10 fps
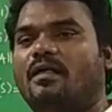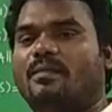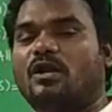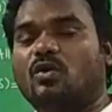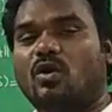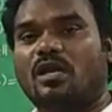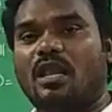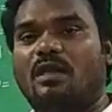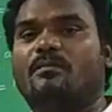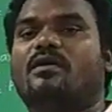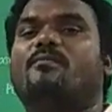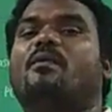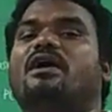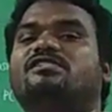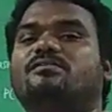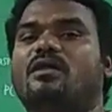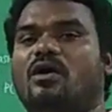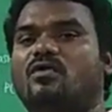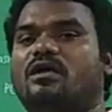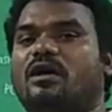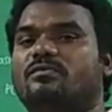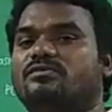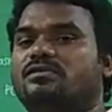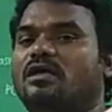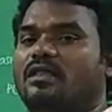the total number of possible outcomes,